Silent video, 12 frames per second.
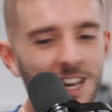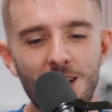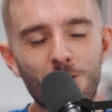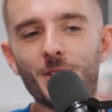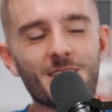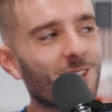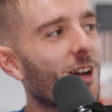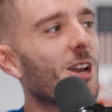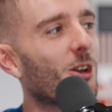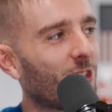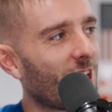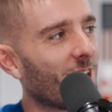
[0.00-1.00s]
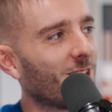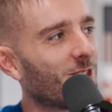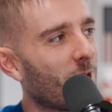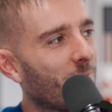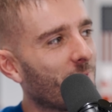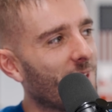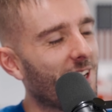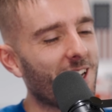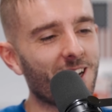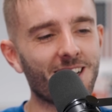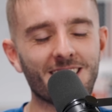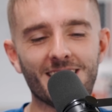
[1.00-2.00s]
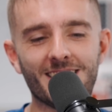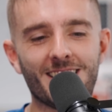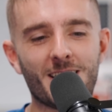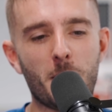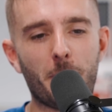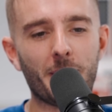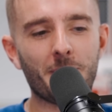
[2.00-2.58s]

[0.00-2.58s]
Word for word: little yeah, so it yeah. looks like the top. Oh, the, it's uh, so yeah, good.